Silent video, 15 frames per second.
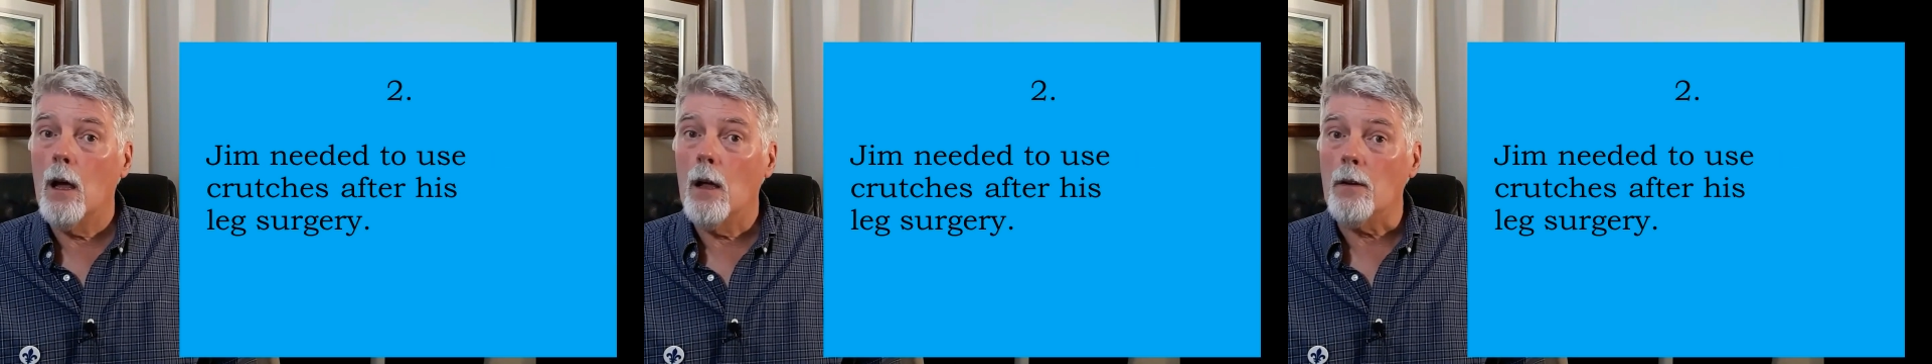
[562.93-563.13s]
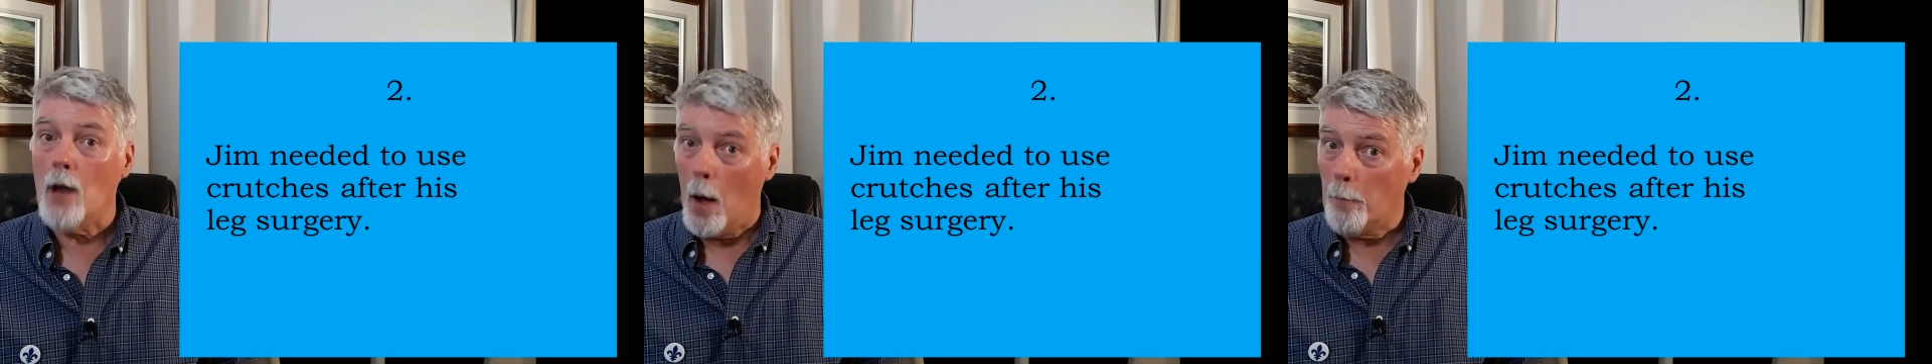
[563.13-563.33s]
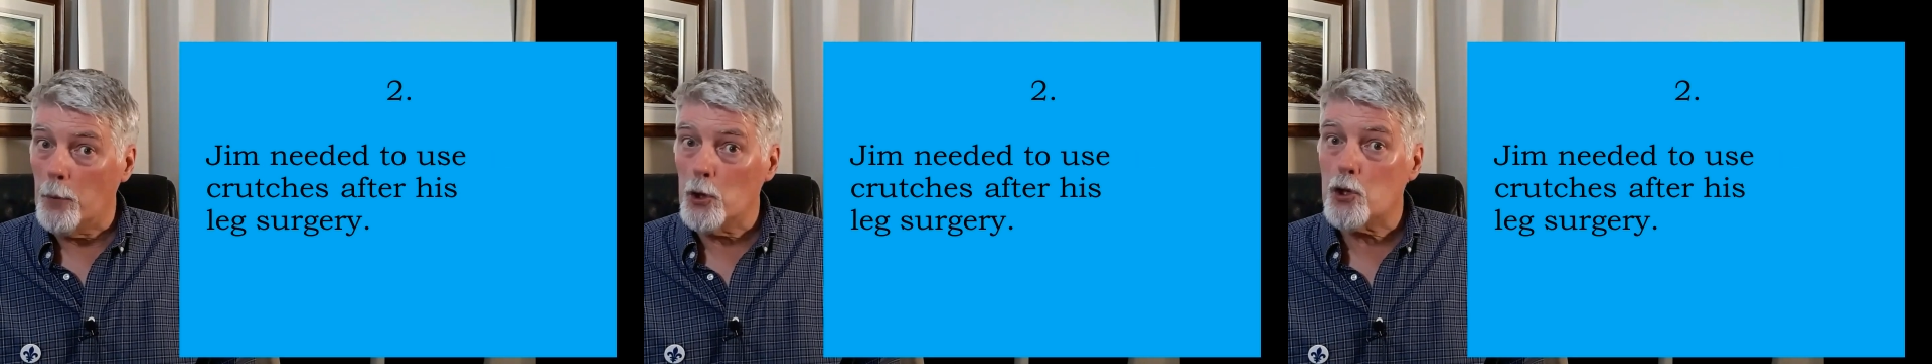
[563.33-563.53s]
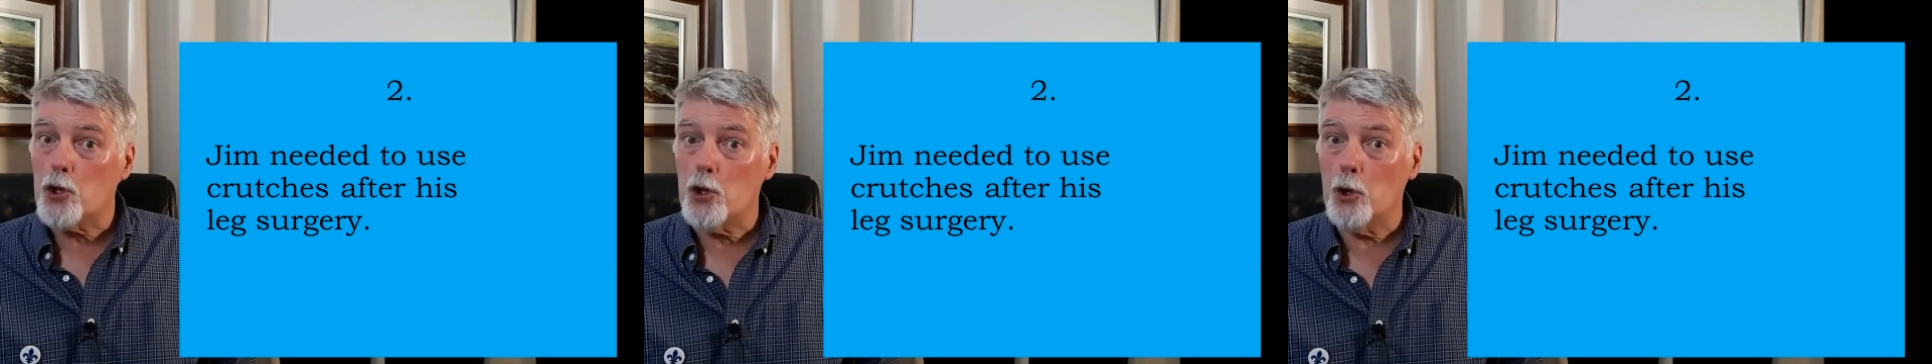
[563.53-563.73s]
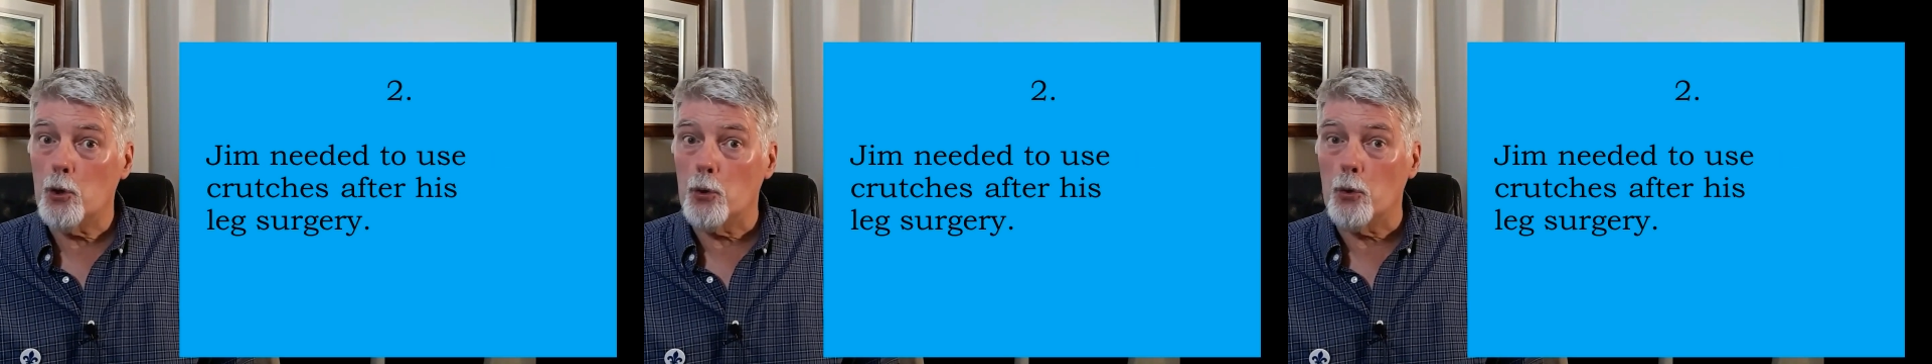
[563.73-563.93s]
Number
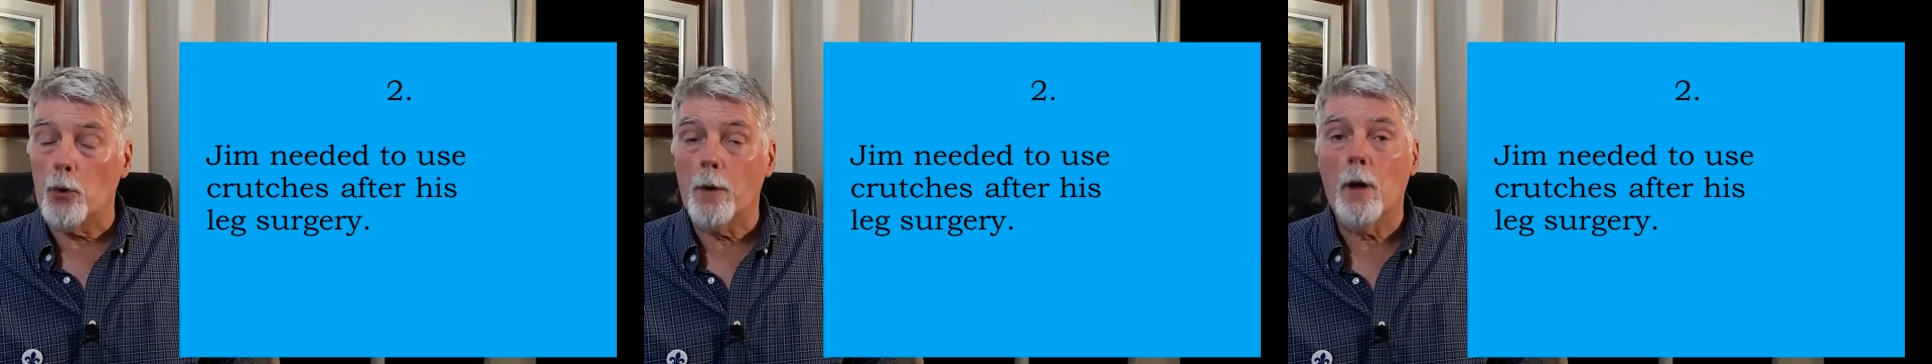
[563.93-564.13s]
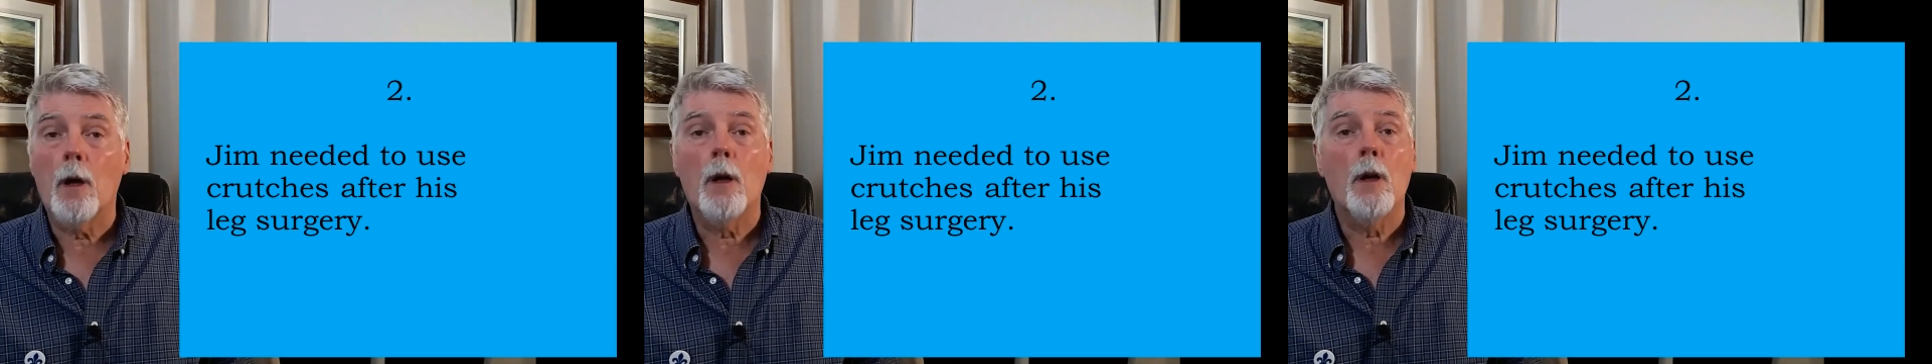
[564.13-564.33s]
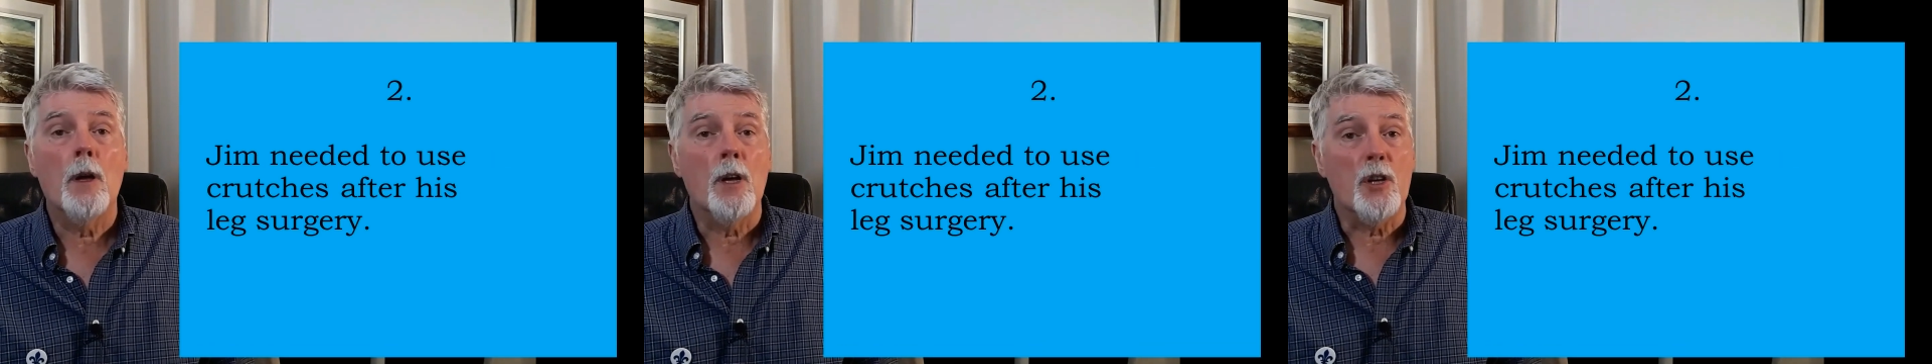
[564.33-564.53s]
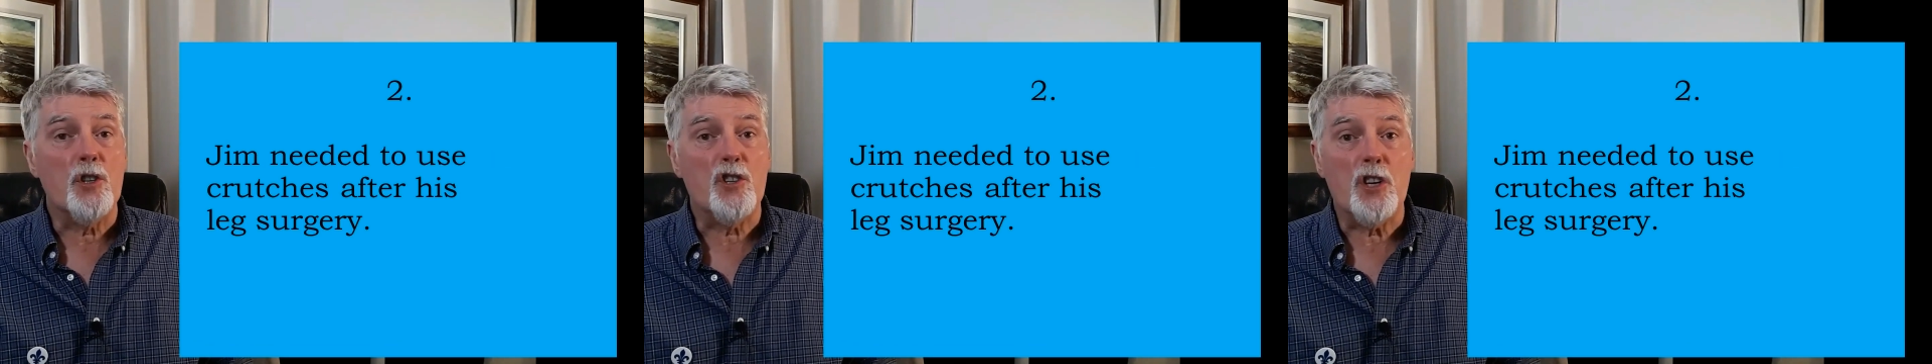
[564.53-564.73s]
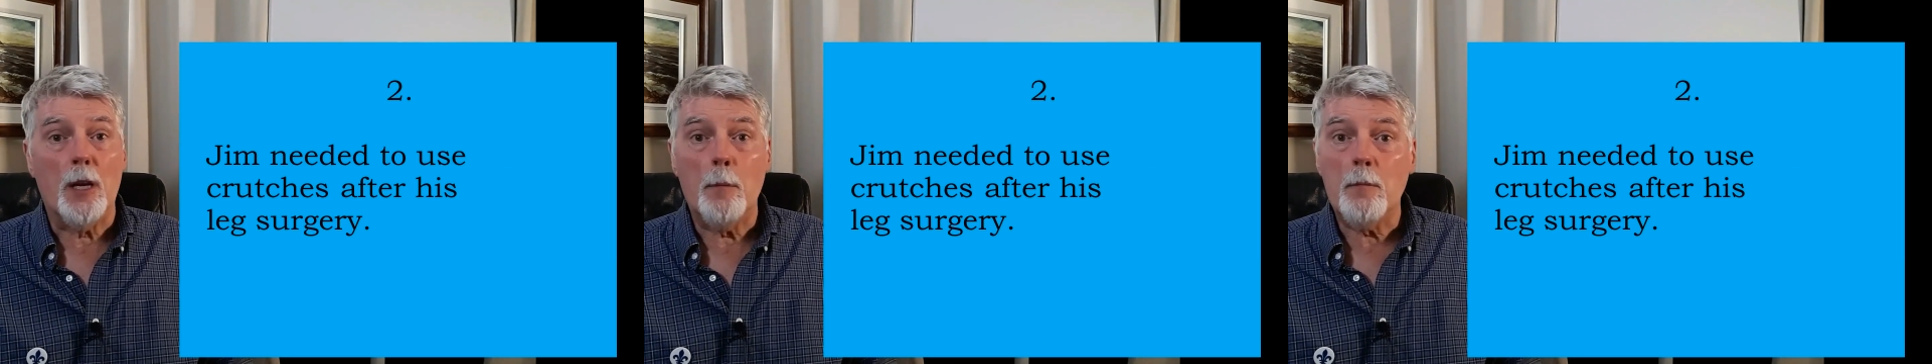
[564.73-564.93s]
2,
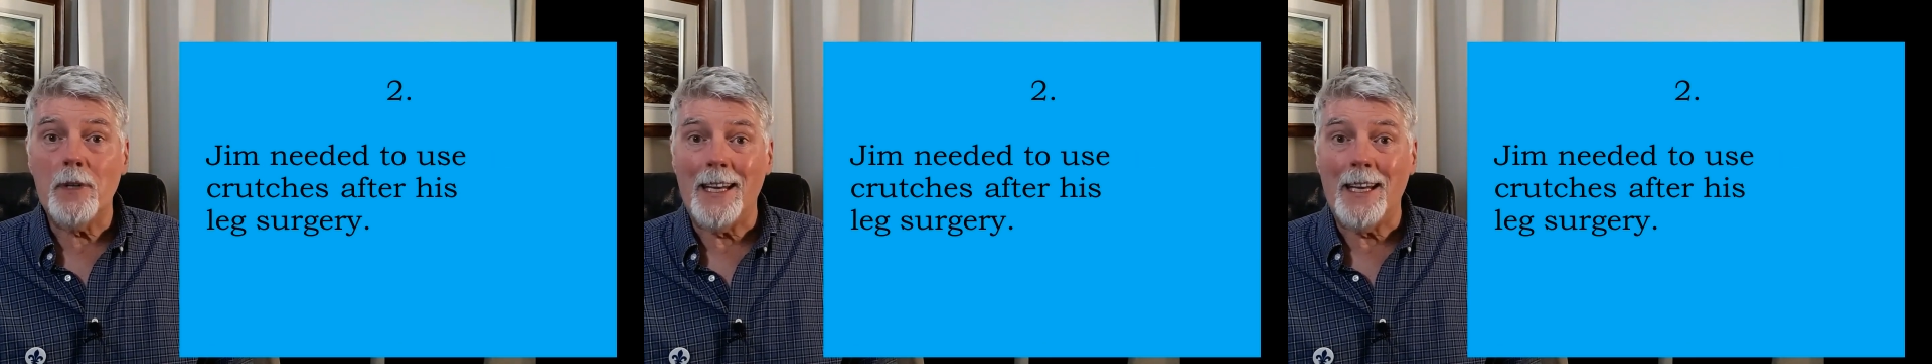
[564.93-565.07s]
Jim